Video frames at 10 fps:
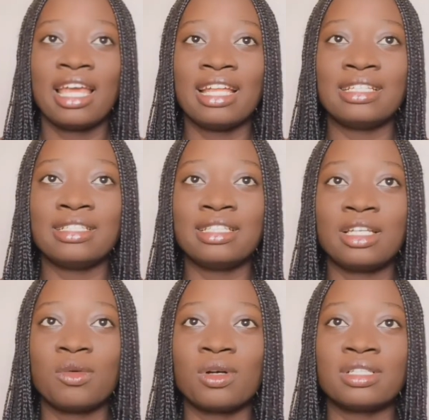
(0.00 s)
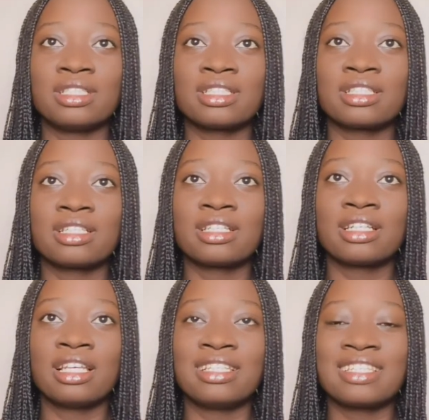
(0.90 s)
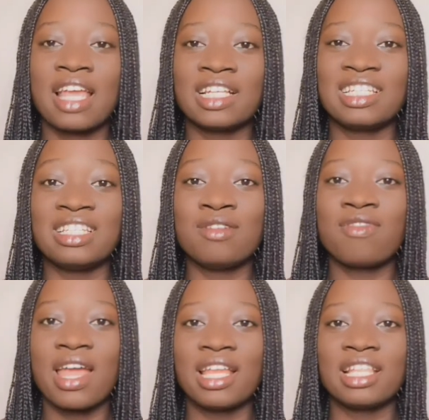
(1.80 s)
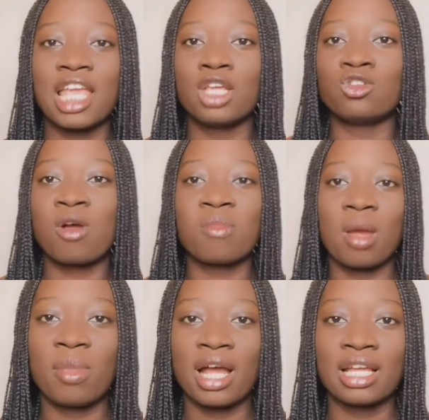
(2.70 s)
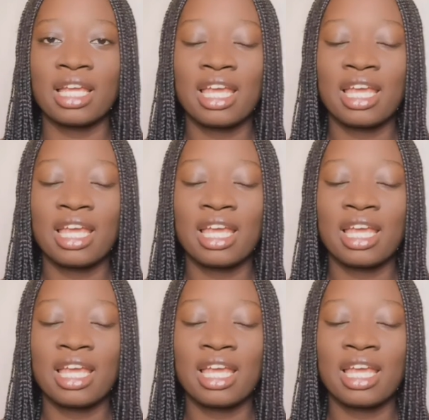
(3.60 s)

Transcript: And he said he didn't find it there. He dropped bag.